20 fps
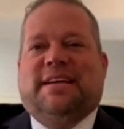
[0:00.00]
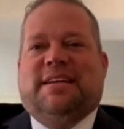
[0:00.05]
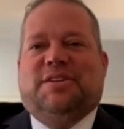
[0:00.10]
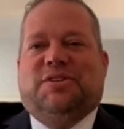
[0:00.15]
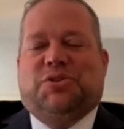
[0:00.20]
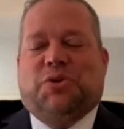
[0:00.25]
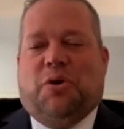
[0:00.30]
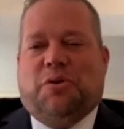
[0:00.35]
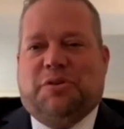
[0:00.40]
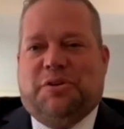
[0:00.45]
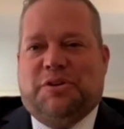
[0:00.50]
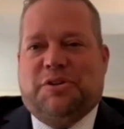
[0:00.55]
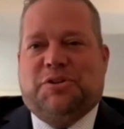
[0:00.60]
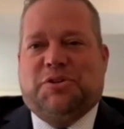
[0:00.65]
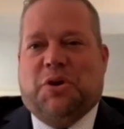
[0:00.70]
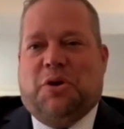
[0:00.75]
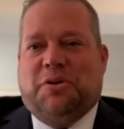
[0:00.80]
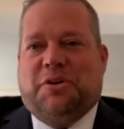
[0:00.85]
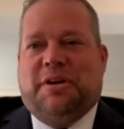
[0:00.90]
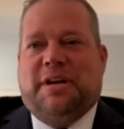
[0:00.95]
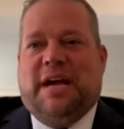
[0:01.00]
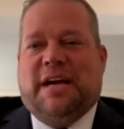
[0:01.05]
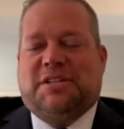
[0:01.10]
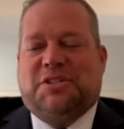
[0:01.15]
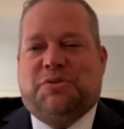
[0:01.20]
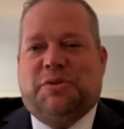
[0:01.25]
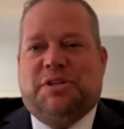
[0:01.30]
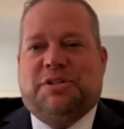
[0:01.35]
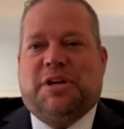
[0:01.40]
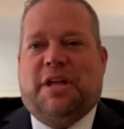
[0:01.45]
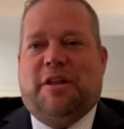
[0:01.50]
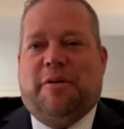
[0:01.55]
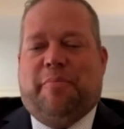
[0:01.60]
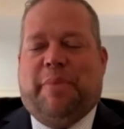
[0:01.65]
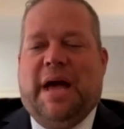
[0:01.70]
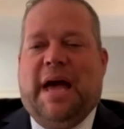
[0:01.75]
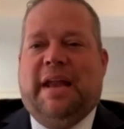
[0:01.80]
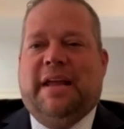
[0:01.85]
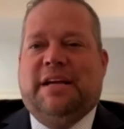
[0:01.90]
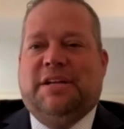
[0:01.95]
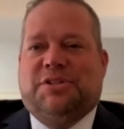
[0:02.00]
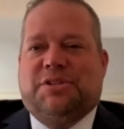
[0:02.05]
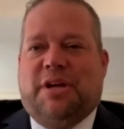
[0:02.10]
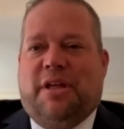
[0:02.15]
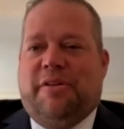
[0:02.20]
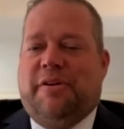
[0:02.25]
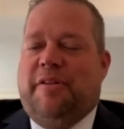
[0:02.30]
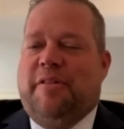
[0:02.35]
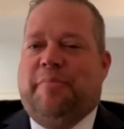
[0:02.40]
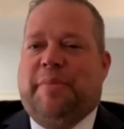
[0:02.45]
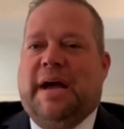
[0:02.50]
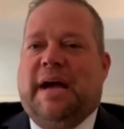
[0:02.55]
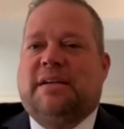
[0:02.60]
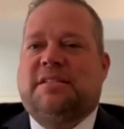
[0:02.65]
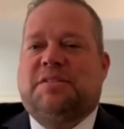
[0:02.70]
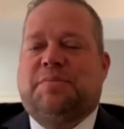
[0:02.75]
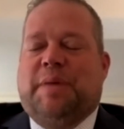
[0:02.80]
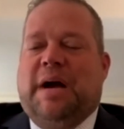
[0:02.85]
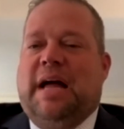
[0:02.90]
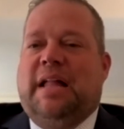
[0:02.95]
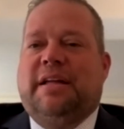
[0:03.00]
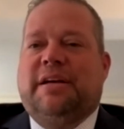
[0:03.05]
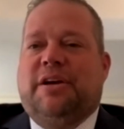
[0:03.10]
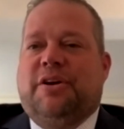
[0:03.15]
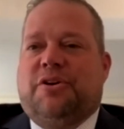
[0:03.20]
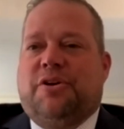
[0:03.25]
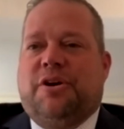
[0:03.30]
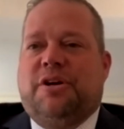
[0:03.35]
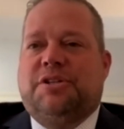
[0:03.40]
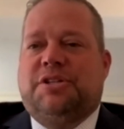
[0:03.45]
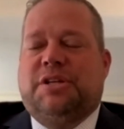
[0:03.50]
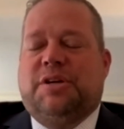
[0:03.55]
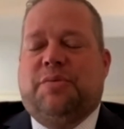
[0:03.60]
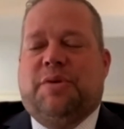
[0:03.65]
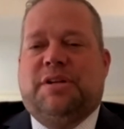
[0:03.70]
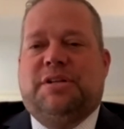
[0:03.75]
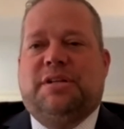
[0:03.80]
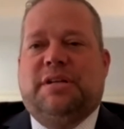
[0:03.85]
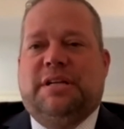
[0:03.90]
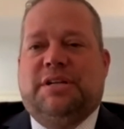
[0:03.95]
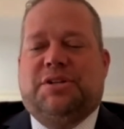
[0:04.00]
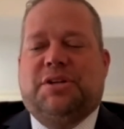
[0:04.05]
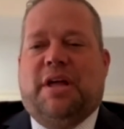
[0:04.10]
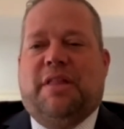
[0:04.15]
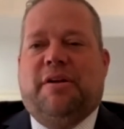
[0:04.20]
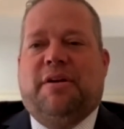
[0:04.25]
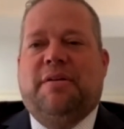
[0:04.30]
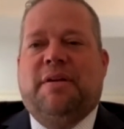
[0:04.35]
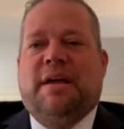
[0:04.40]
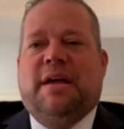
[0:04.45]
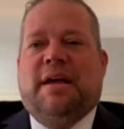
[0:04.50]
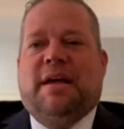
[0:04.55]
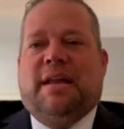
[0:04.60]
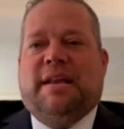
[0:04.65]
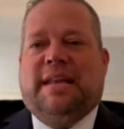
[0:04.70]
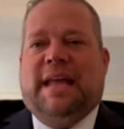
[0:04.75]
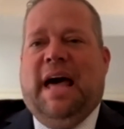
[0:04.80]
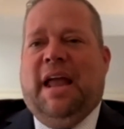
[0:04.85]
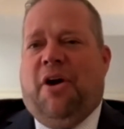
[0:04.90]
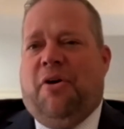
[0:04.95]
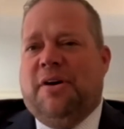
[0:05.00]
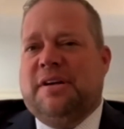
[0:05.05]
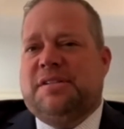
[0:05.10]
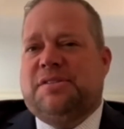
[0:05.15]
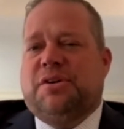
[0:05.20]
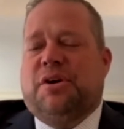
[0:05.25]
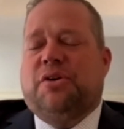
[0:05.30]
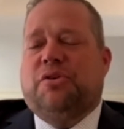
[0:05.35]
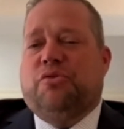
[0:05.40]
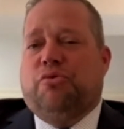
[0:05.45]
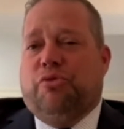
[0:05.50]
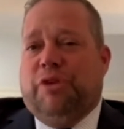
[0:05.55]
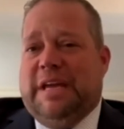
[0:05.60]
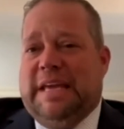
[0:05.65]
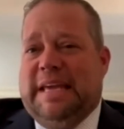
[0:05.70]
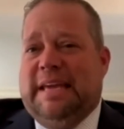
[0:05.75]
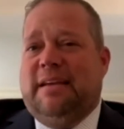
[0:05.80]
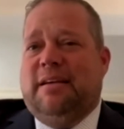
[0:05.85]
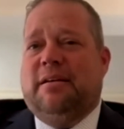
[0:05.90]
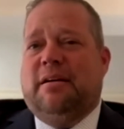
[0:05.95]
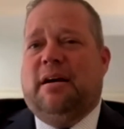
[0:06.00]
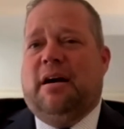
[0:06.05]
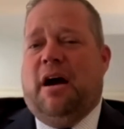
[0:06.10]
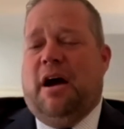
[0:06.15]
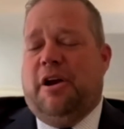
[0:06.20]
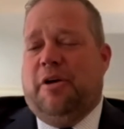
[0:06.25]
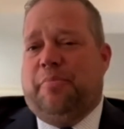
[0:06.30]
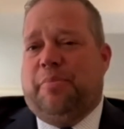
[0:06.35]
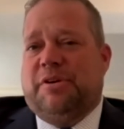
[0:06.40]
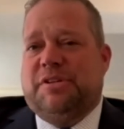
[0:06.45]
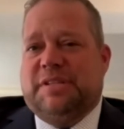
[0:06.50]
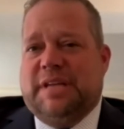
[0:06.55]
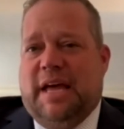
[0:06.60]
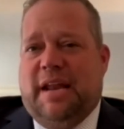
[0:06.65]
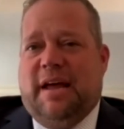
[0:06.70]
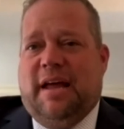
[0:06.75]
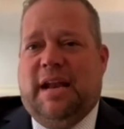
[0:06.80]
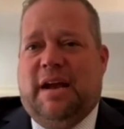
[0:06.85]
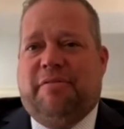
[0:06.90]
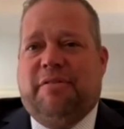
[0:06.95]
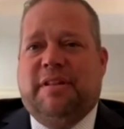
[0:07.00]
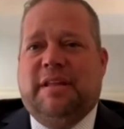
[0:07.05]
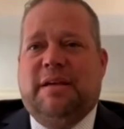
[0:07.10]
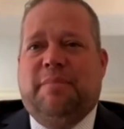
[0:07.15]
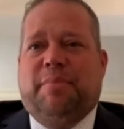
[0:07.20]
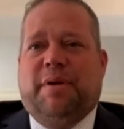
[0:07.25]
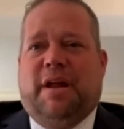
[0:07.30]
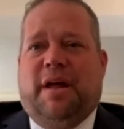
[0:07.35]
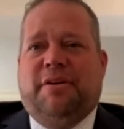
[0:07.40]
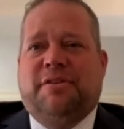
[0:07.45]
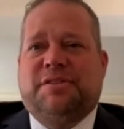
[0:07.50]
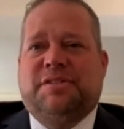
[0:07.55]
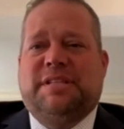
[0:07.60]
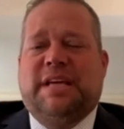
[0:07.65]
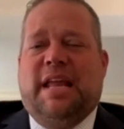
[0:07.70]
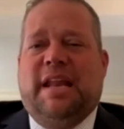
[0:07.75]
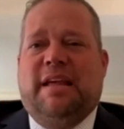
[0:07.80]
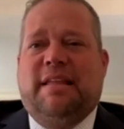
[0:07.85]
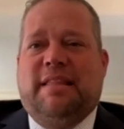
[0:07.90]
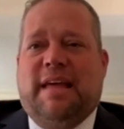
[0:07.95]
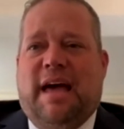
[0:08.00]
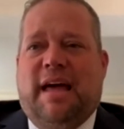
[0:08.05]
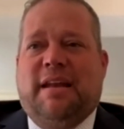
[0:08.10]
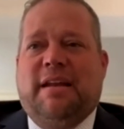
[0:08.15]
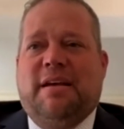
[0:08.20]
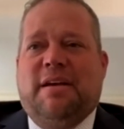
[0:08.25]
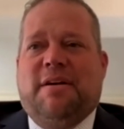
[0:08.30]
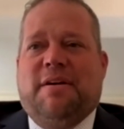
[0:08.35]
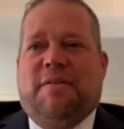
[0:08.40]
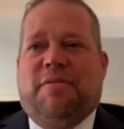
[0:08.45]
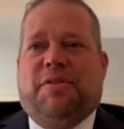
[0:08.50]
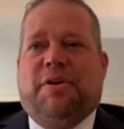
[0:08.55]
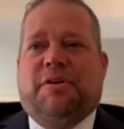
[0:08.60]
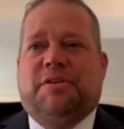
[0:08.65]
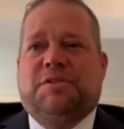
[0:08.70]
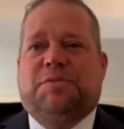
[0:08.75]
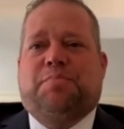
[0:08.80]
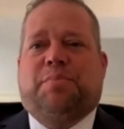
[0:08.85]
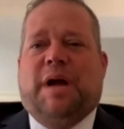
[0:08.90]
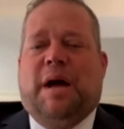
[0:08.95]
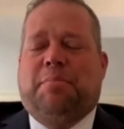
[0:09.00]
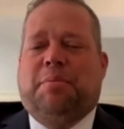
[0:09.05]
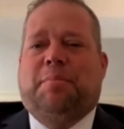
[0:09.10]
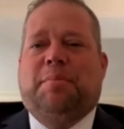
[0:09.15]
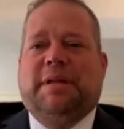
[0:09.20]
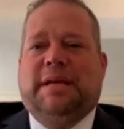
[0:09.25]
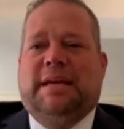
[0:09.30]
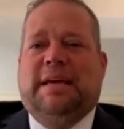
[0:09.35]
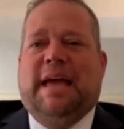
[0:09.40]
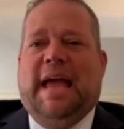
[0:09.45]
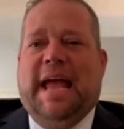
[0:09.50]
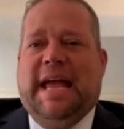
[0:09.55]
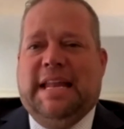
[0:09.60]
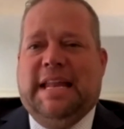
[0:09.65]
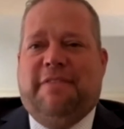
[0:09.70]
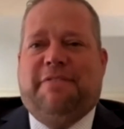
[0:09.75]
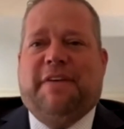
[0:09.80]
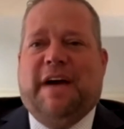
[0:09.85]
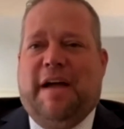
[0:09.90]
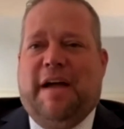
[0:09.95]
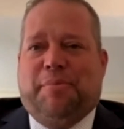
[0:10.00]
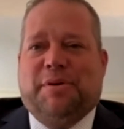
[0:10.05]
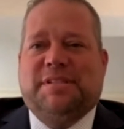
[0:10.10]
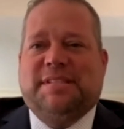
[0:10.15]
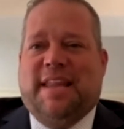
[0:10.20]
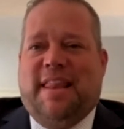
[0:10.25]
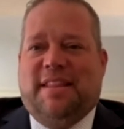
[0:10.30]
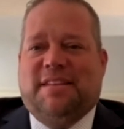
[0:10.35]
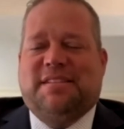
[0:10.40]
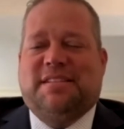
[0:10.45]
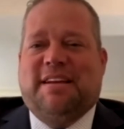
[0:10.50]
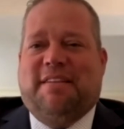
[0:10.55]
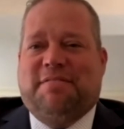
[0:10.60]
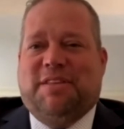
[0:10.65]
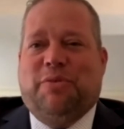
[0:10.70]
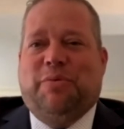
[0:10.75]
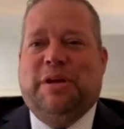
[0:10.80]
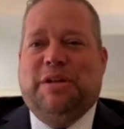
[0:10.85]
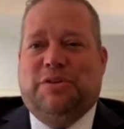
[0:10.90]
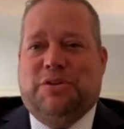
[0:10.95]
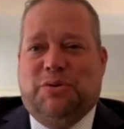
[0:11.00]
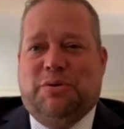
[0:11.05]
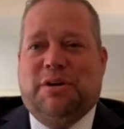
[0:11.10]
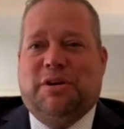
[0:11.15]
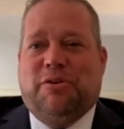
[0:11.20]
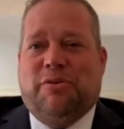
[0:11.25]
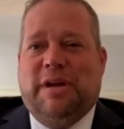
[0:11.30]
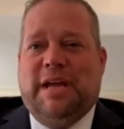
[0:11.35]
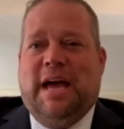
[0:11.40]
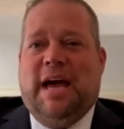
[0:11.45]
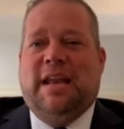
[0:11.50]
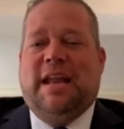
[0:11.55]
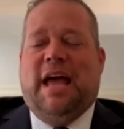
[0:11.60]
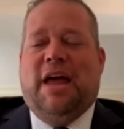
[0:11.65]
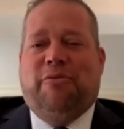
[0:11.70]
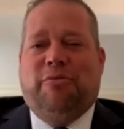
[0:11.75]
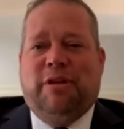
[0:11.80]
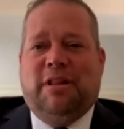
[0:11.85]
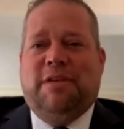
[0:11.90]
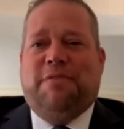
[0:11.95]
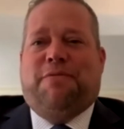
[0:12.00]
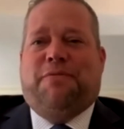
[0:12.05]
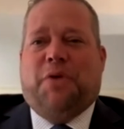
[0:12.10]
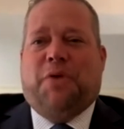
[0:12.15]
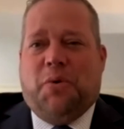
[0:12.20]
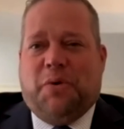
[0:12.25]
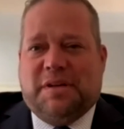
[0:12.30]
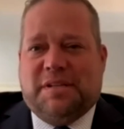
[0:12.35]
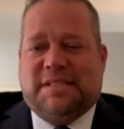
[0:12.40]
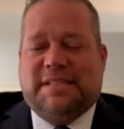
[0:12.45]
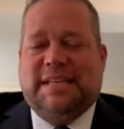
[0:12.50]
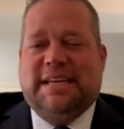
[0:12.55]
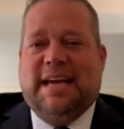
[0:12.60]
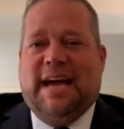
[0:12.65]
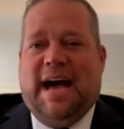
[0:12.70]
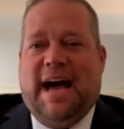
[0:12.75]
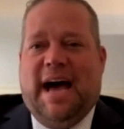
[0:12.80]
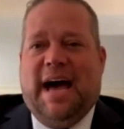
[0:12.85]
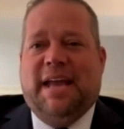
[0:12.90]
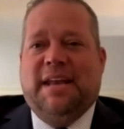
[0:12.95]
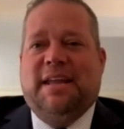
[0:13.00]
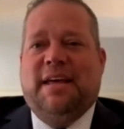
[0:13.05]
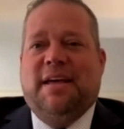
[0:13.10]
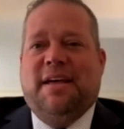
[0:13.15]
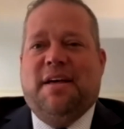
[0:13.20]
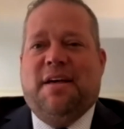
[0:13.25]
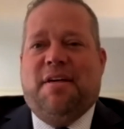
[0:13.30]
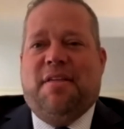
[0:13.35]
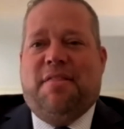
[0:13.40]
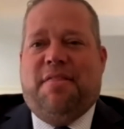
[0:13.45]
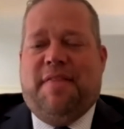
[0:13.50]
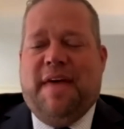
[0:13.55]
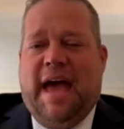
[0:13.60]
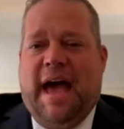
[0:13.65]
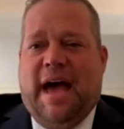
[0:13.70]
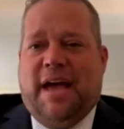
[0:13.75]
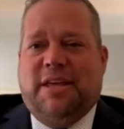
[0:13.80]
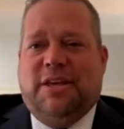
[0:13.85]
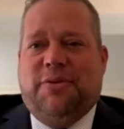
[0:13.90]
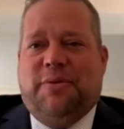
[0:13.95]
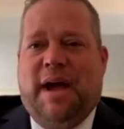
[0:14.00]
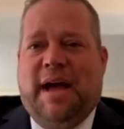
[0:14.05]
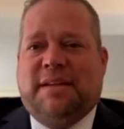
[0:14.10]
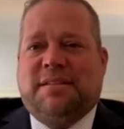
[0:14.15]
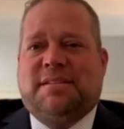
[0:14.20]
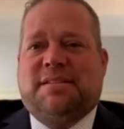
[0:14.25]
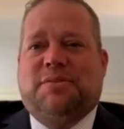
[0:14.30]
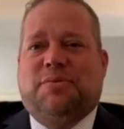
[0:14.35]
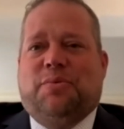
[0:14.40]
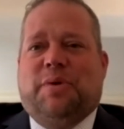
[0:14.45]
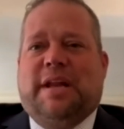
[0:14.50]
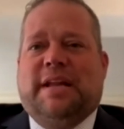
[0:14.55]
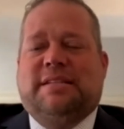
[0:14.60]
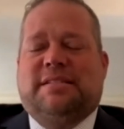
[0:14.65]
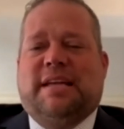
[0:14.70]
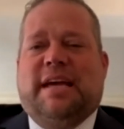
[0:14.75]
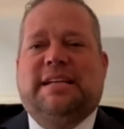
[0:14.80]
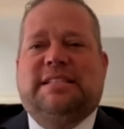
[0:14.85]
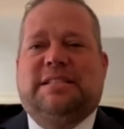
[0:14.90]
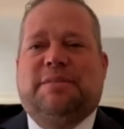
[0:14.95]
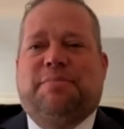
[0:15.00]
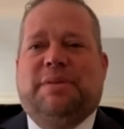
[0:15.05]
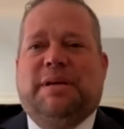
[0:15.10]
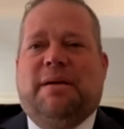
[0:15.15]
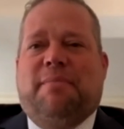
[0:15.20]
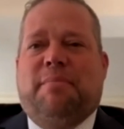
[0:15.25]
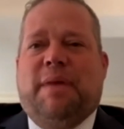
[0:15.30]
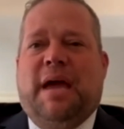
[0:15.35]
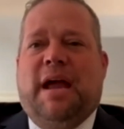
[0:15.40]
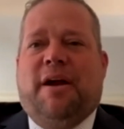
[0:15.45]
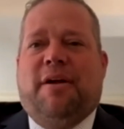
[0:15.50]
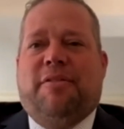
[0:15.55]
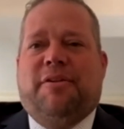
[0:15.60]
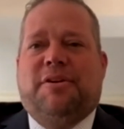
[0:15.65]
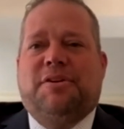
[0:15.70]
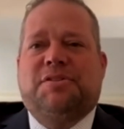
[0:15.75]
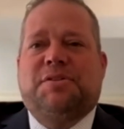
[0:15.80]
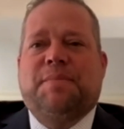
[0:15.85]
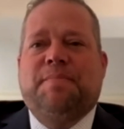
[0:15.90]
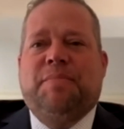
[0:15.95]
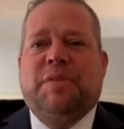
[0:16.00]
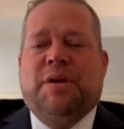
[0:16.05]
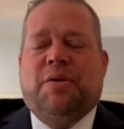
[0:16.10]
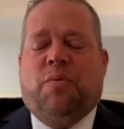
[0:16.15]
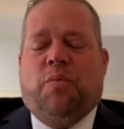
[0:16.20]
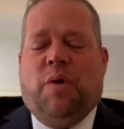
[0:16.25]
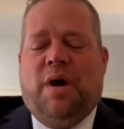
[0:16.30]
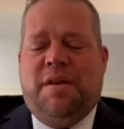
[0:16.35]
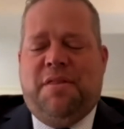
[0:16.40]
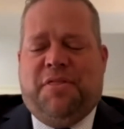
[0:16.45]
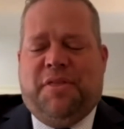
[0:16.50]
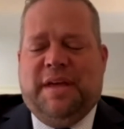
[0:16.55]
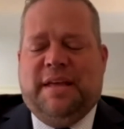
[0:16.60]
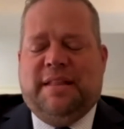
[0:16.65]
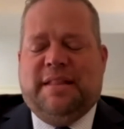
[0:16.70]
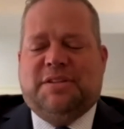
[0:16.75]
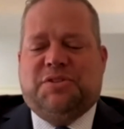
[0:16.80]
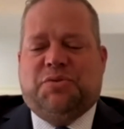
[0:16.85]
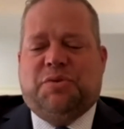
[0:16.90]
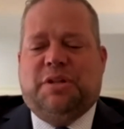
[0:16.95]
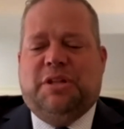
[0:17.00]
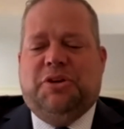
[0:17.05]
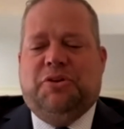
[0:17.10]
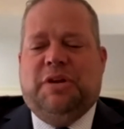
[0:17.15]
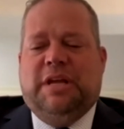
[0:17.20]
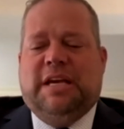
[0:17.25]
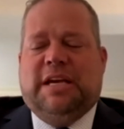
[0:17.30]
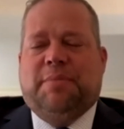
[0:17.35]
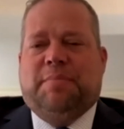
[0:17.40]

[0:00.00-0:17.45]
shoulder to shoulder next to each other, patting each other on the back, smiling, encouraging each other, not always agreeing 100% on everything, but understanding that there's probably 85% of the stuff that we do agree on and really focusing on that. You asked what it's like to be a mayor. There's one thing that's really unique